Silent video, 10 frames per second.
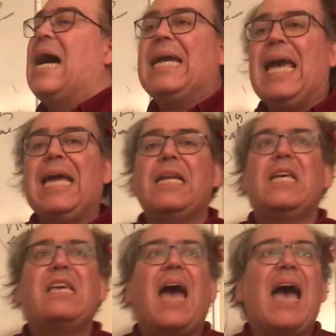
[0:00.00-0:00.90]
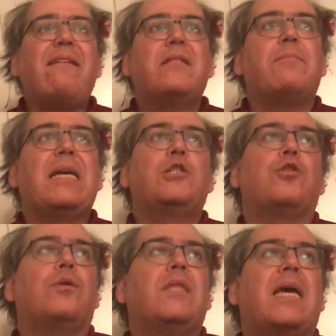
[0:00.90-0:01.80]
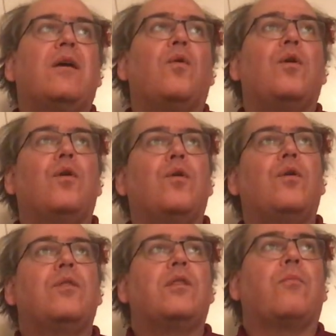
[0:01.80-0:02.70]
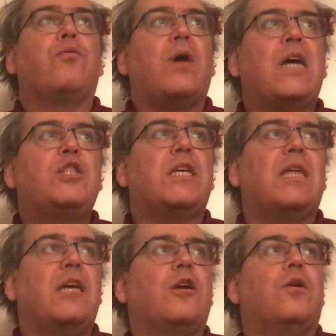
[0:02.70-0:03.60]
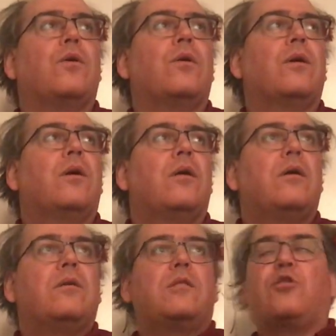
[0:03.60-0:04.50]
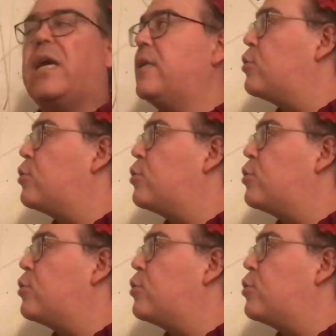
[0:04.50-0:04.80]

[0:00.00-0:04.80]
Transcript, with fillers: Again, you have to make sure that the project that you're trying to